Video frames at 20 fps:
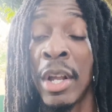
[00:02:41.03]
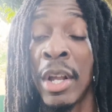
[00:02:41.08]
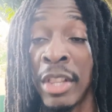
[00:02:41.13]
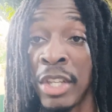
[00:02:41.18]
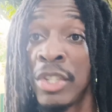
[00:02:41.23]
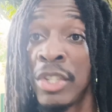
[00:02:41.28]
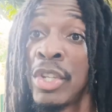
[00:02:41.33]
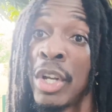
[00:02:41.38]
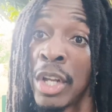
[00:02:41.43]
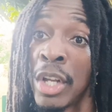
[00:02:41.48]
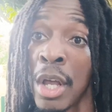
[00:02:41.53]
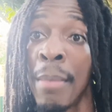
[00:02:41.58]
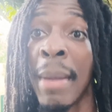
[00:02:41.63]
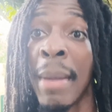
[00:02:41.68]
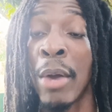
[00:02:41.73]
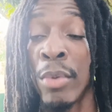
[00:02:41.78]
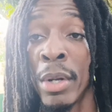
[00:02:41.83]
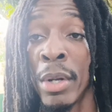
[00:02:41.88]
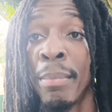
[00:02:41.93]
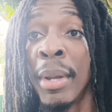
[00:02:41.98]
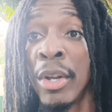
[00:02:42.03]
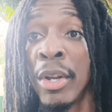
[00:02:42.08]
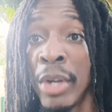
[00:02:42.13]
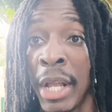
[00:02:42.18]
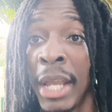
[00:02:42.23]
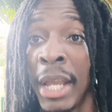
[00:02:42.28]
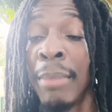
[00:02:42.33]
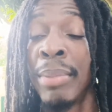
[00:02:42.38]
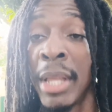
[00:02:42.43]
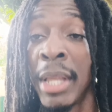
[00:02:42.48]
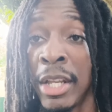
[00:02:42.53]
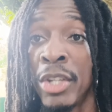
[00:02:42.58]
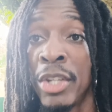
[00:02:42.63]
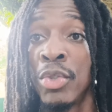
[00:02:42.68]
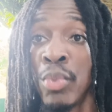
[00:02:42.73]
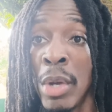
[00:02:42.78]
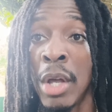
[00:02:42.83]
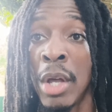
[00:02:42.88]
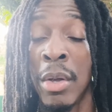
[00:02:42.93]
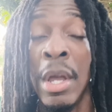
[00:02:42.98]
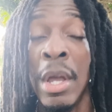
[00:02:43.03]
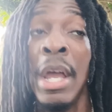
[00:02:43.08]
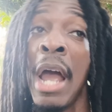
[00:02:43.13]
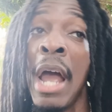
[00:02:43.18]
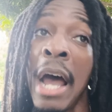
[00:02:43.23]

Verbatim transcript: I think he's going to come back with a better game plan as well.